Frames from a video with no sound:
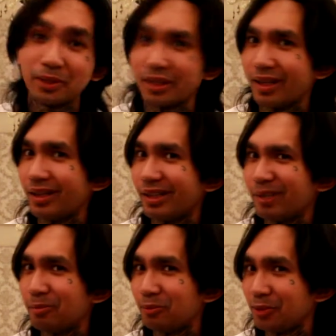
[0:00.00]
but I
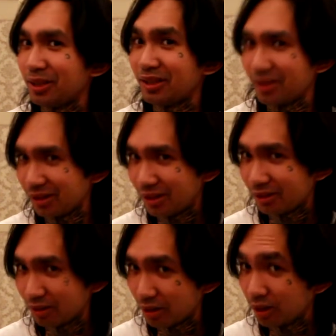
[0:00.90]
am really not kidding
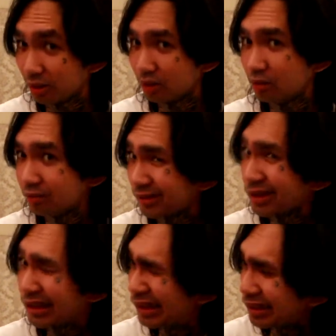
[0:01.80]
because I need
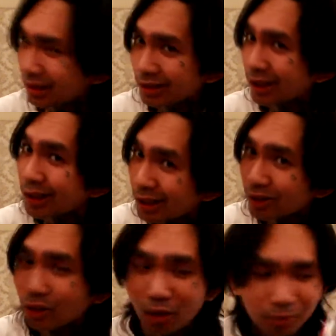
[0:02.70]
to,
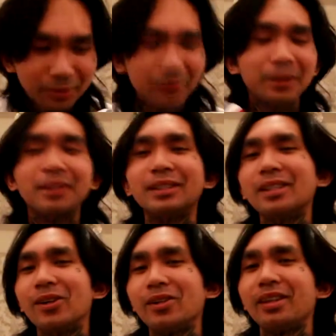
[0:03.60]
you know.
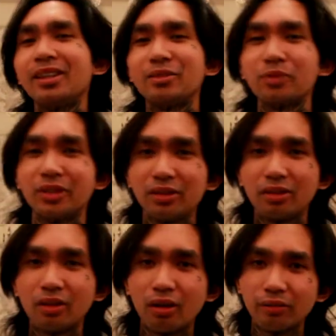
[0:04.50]
Okay, let's proceed
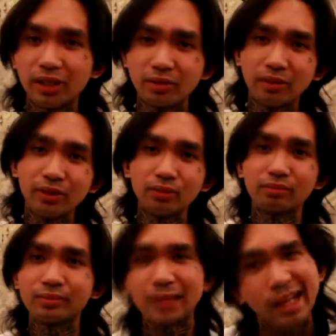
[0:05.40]
to the on-feet review.
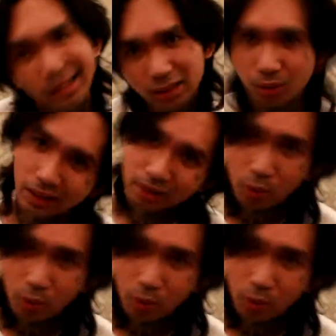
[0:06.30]
So let's